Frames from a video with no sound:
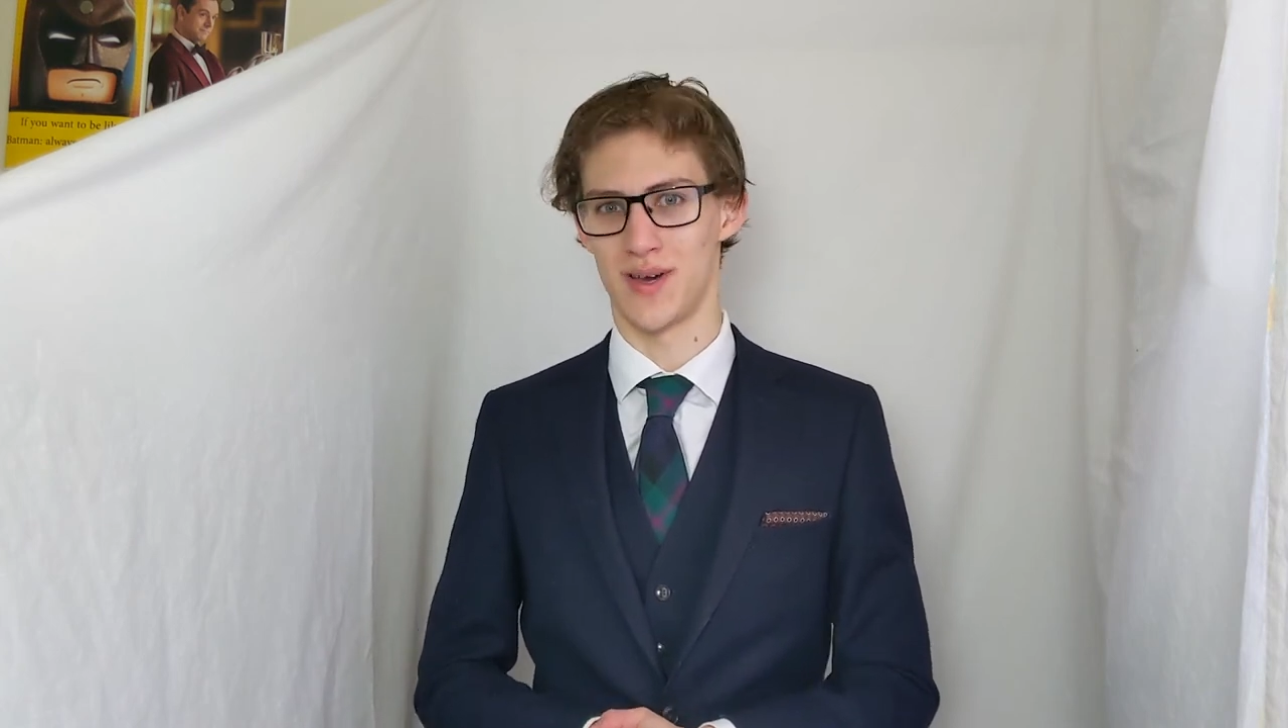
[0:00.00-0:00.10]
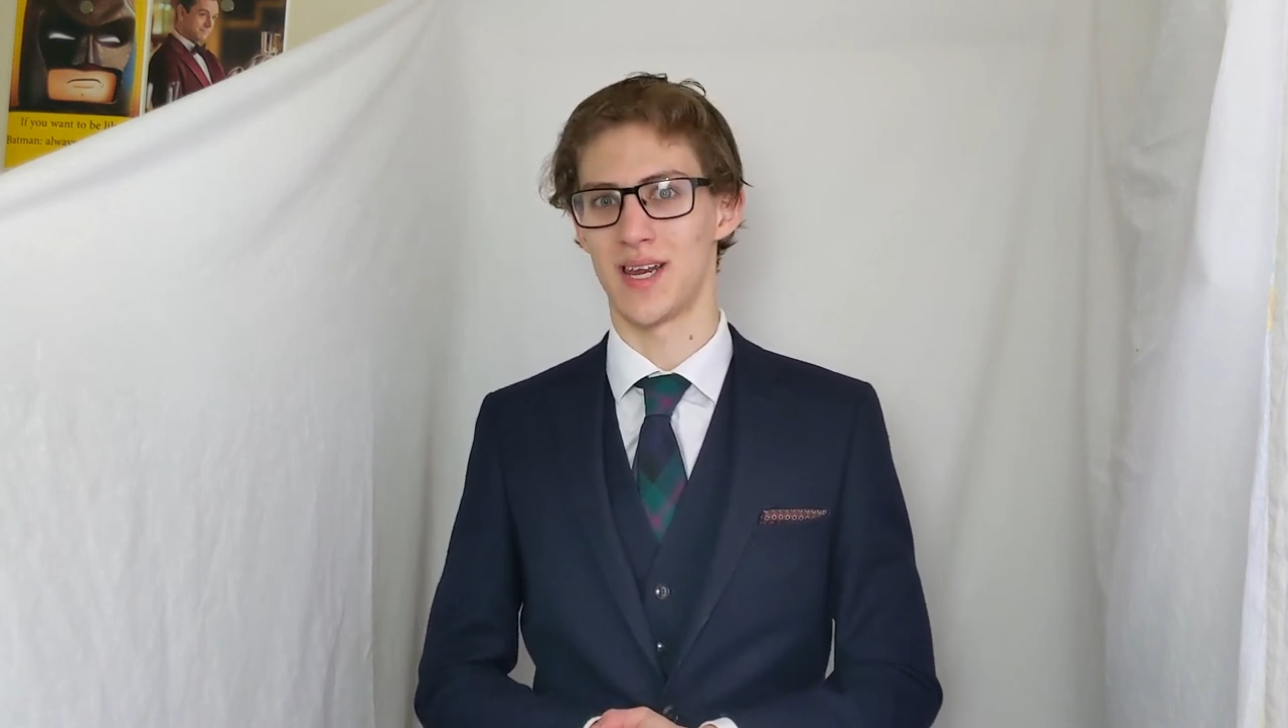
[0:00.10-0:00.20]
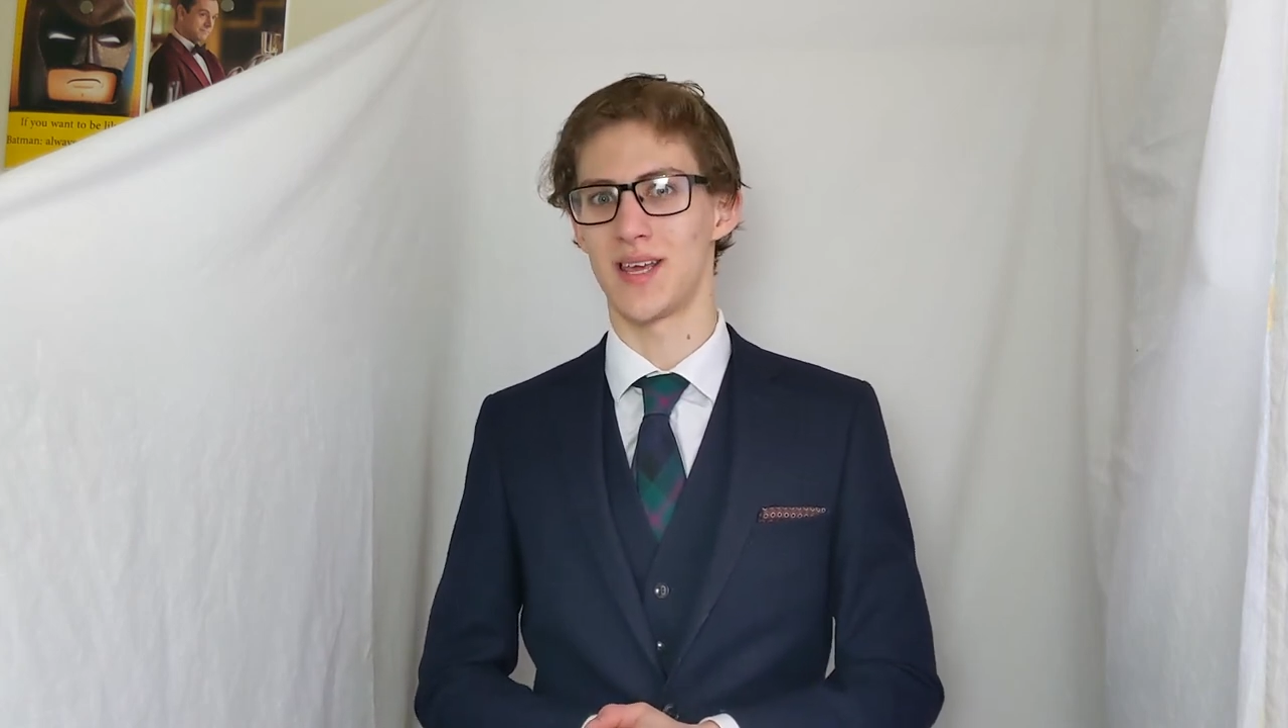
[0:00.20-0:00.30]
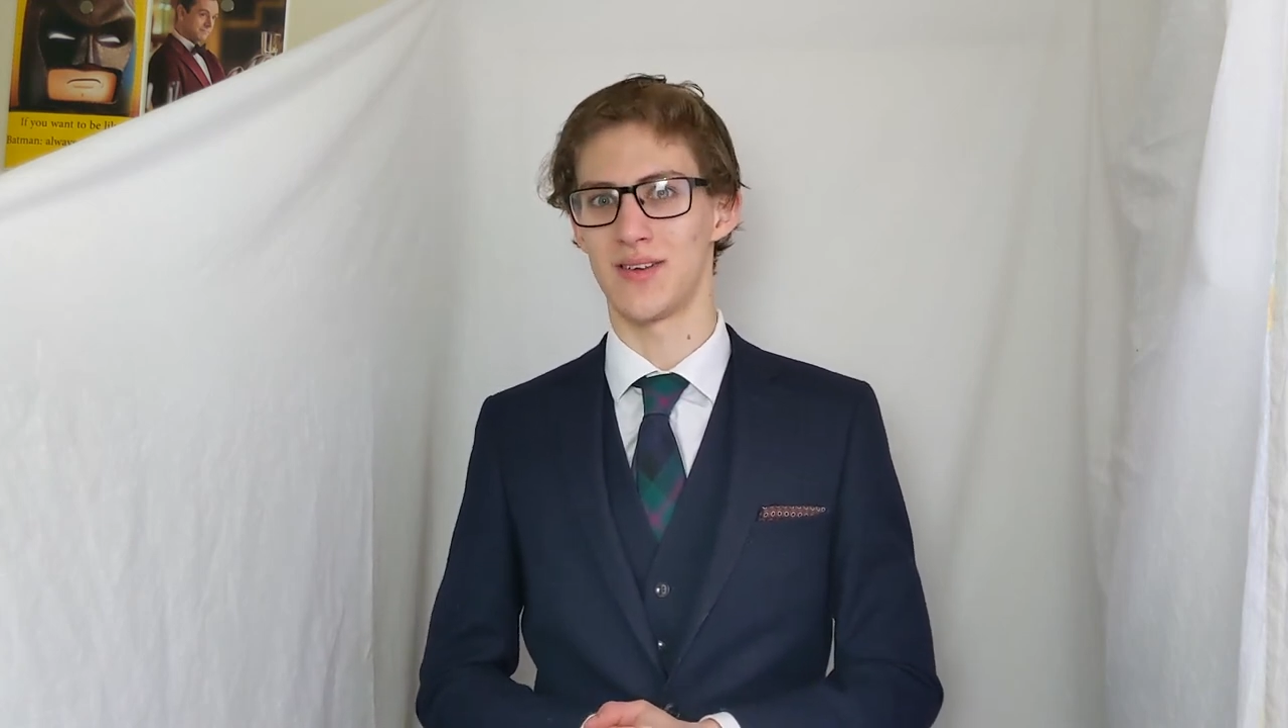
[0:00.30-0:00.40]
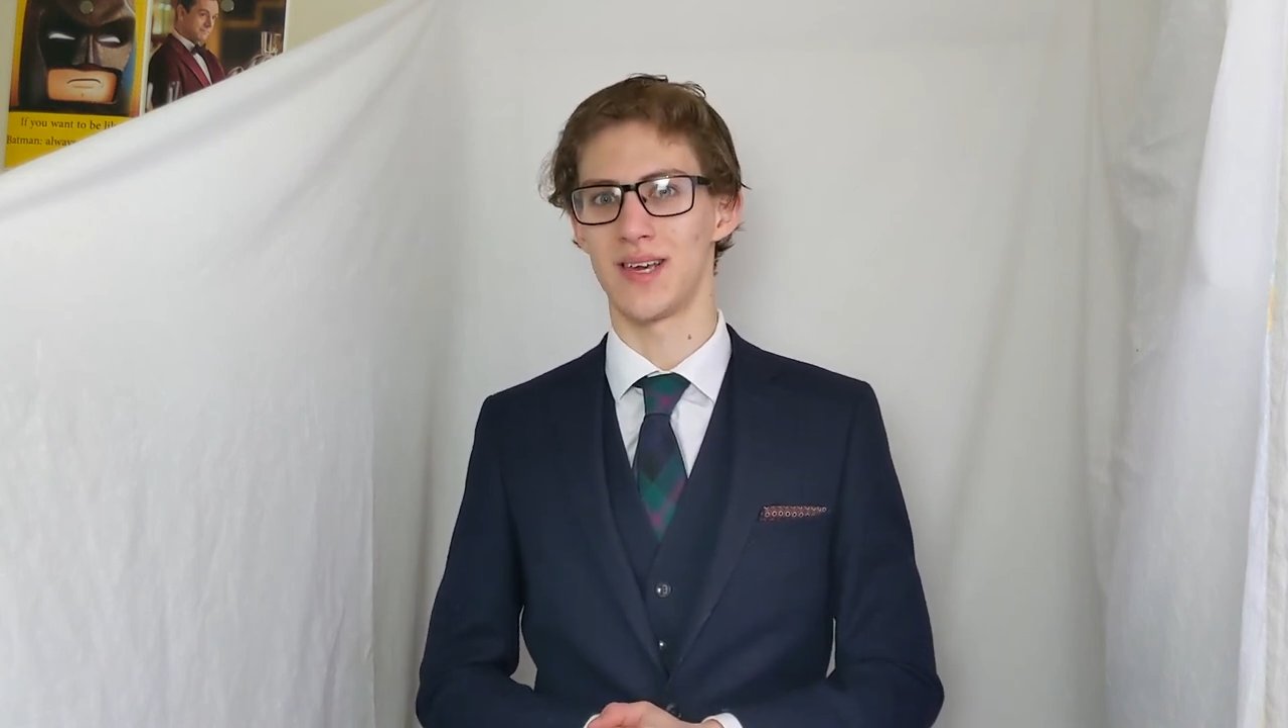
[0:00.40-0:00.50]

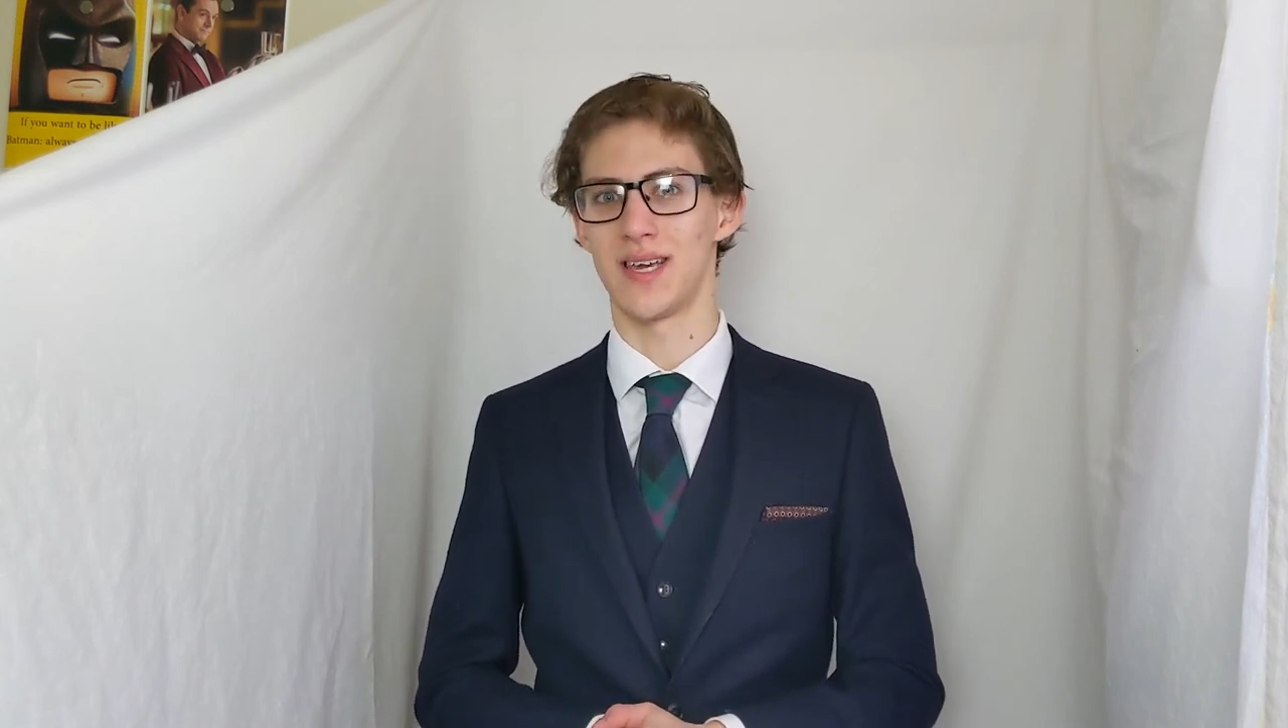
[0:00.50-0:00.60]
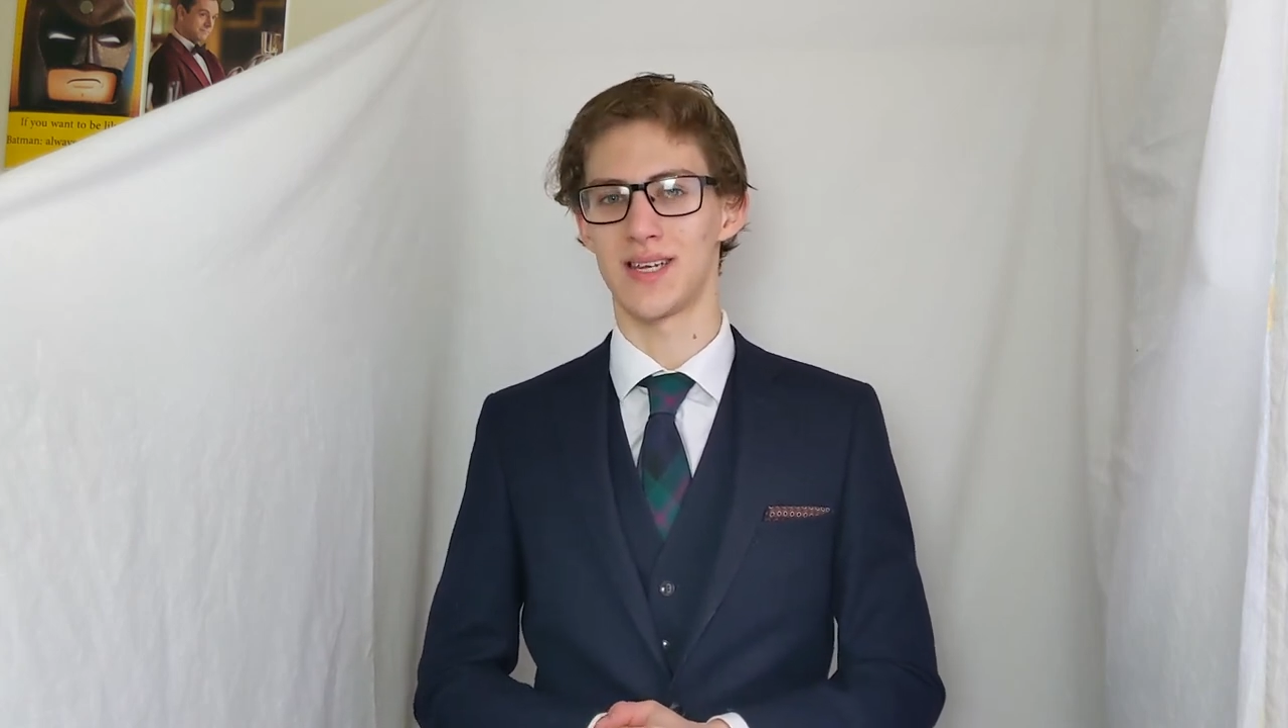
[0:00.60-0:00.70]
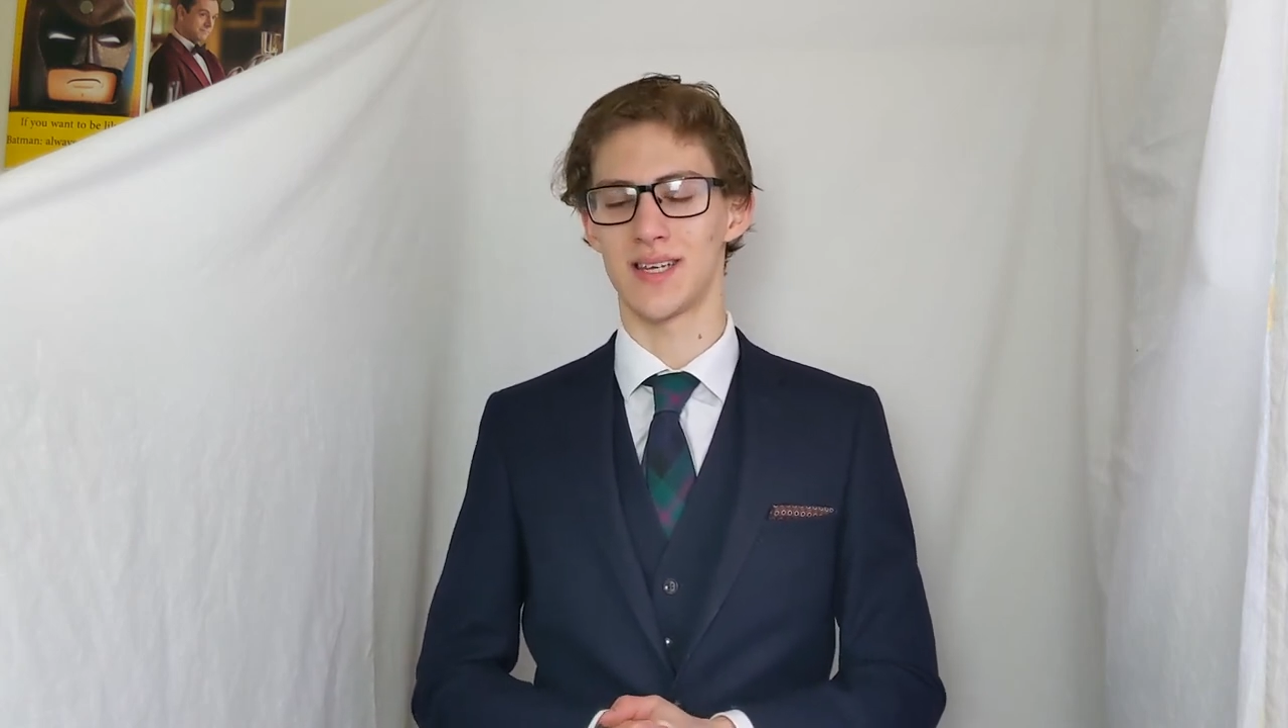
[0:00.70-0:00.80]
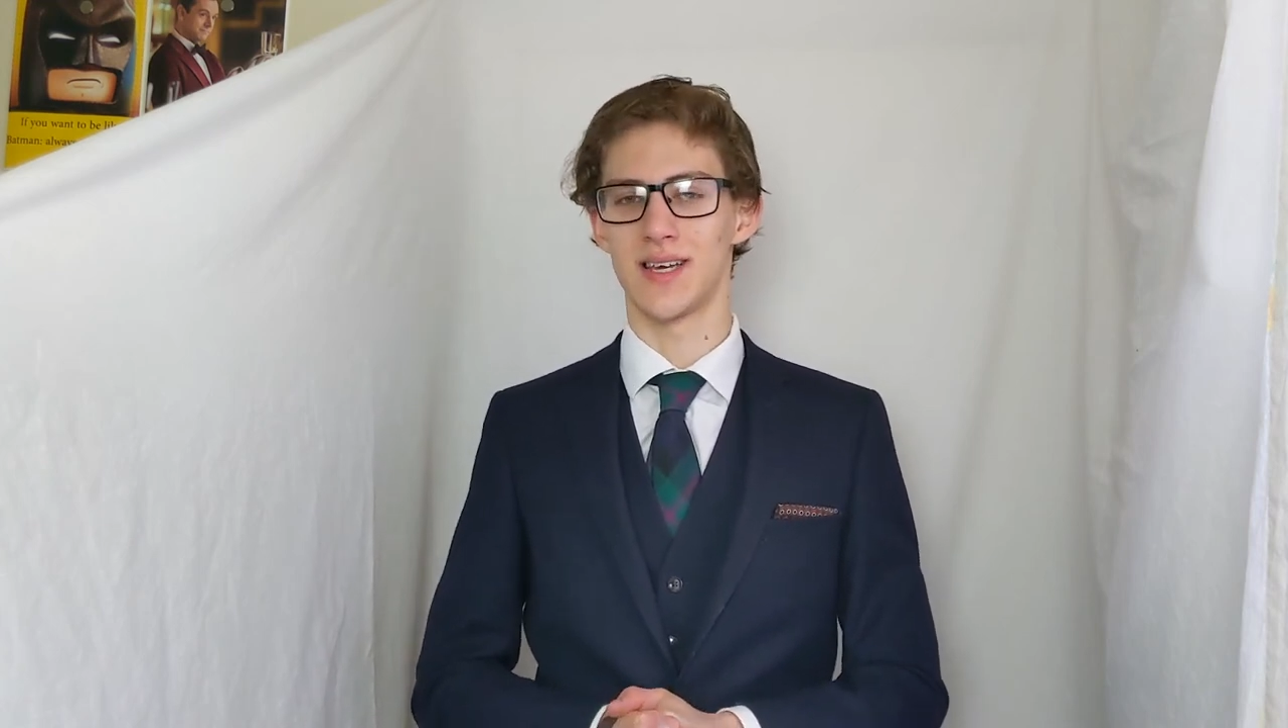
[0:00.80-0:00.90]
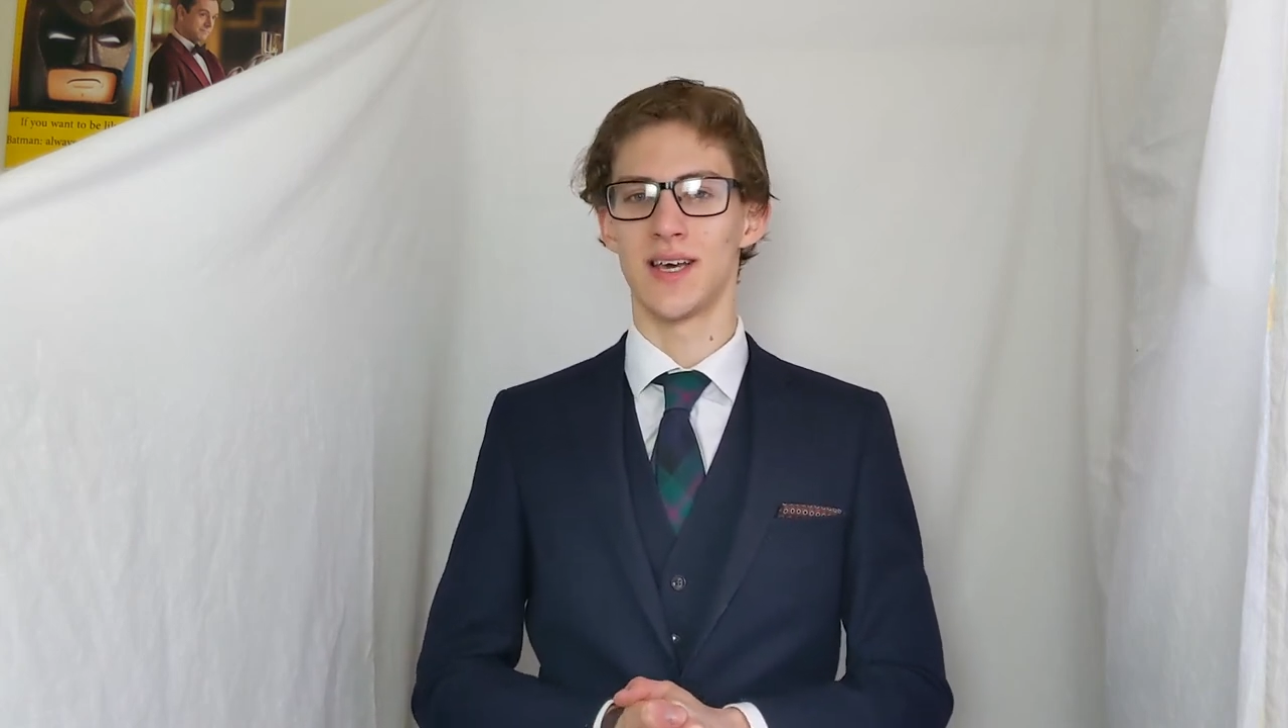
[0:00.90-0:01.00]
many you need.